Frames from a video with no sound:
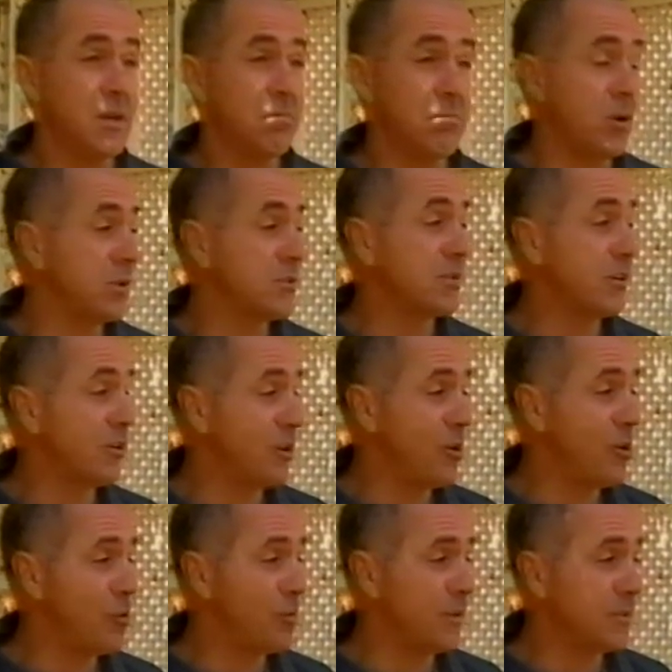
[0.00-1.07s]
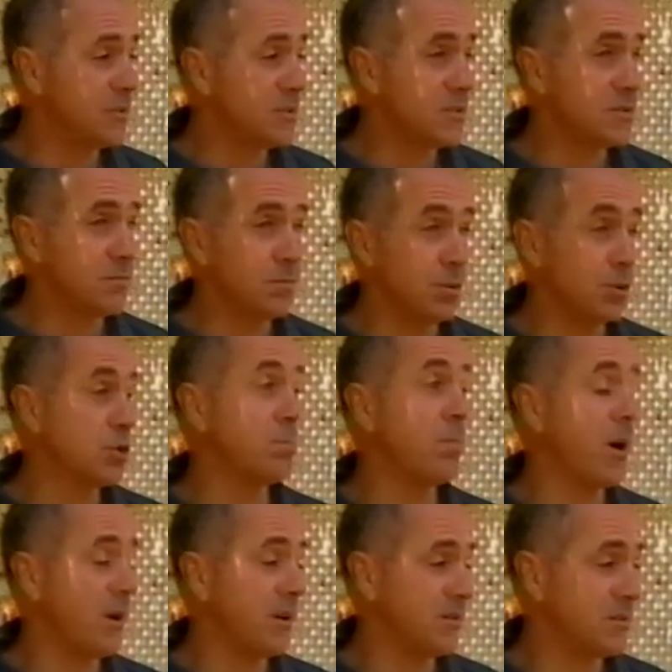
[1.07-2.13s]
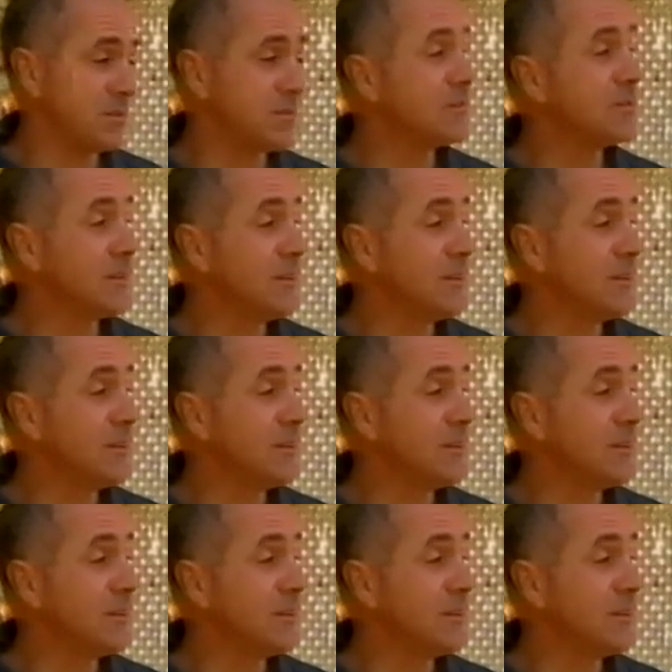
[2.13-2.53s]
motorcycle helmets, push bikes.